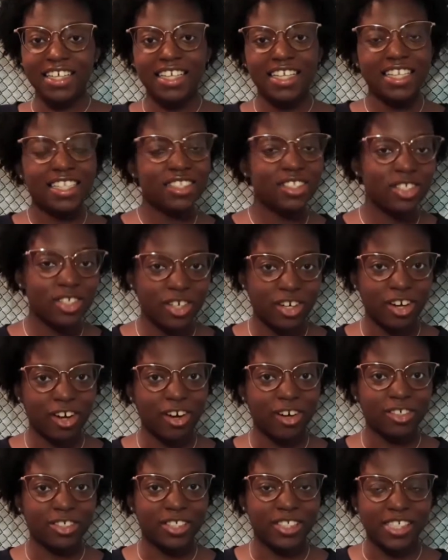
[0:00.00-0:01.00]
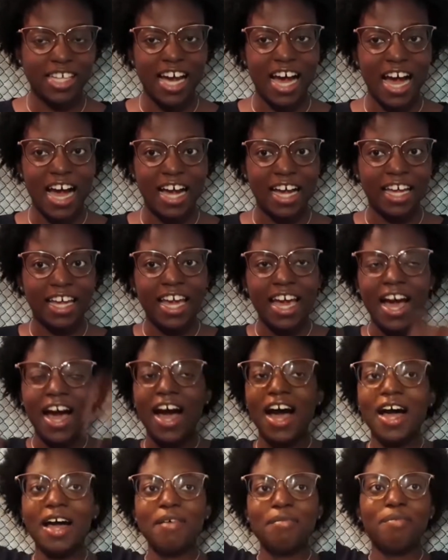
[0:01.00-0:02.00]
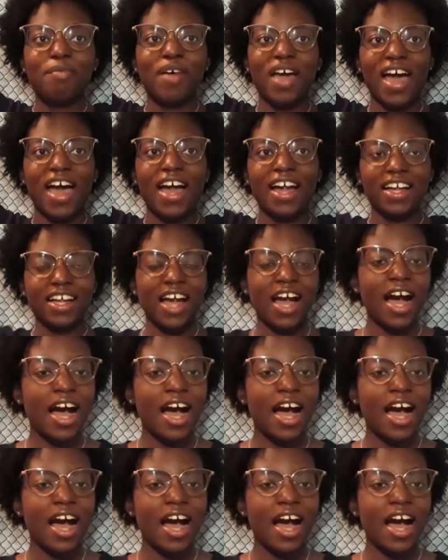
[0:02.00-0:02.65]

It's your girl Sky. I'm back.